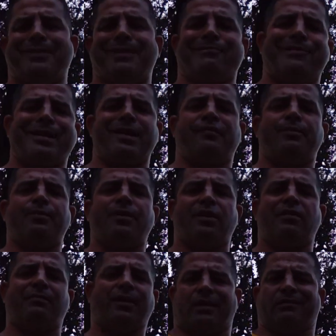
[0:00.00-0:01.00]
like, whatever,
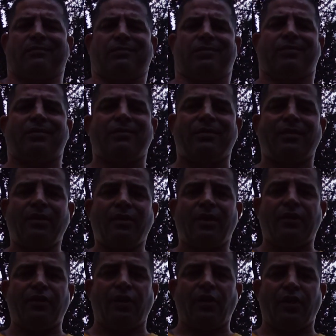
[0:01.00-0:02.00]
bro. I'm like,
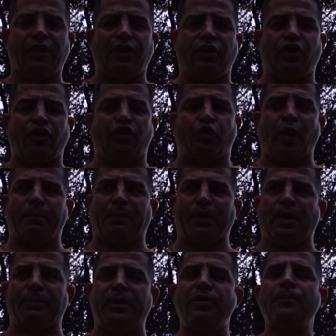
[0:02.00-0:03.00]
you know, he's tripping
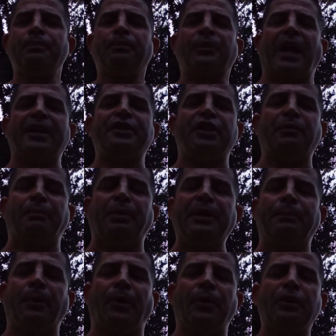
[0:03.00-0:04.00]
on me. And then the
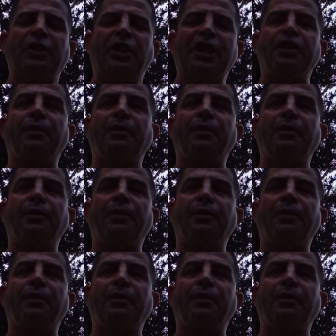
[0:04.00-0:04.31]
people in